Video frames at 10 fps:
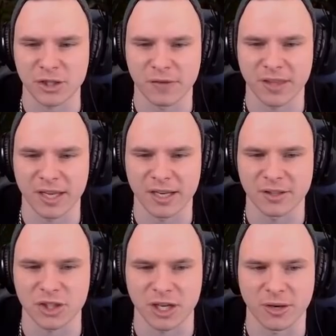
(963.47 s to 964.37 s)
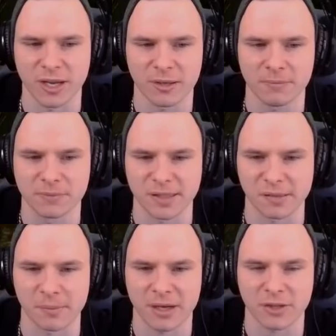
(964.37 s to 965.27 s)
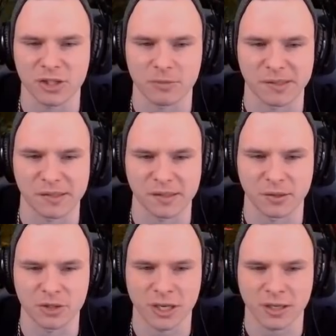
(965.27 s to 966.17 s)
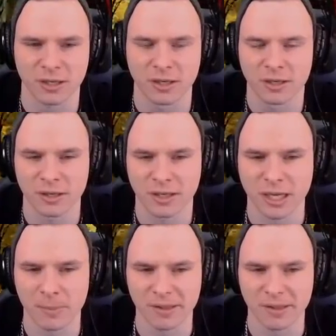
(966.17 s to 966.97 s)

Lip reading: there near the generator? Doesn't matter because she missed a skill check. Gonna come in this